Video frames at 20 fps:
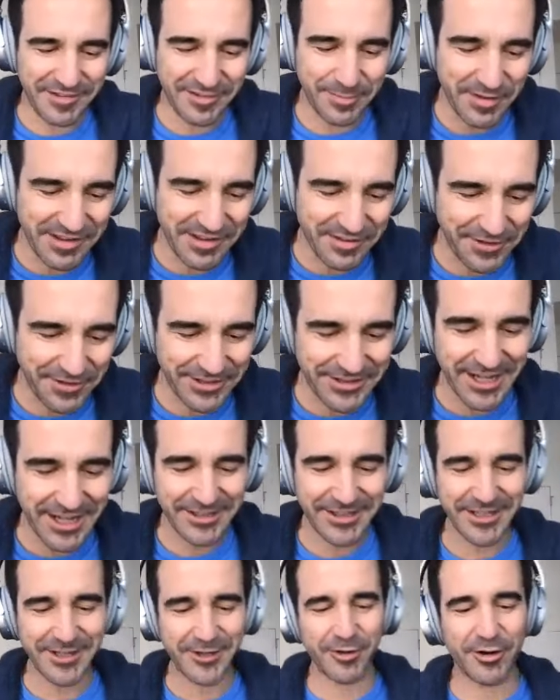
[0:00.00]
specific
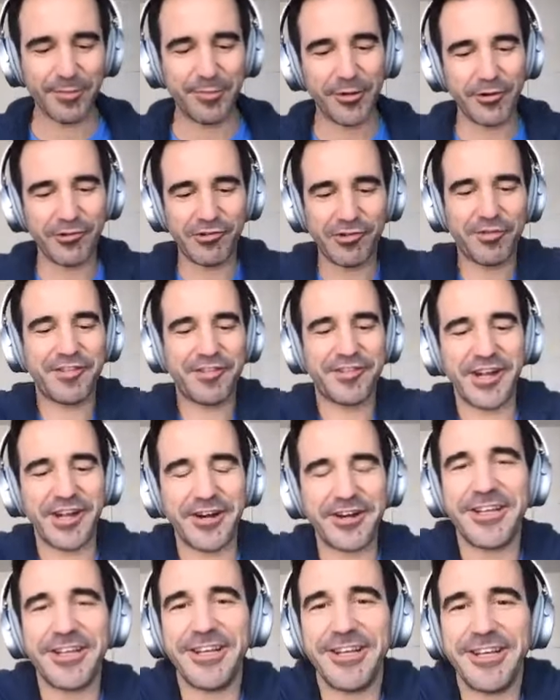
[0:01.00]
tactic or approach of
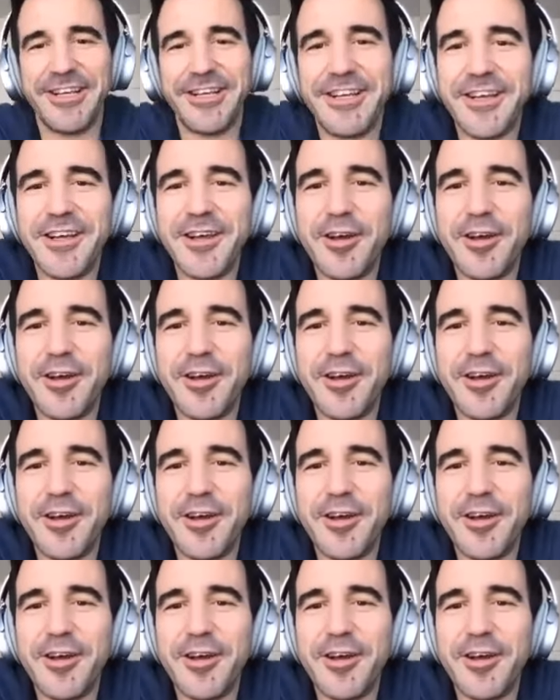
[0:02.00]
starting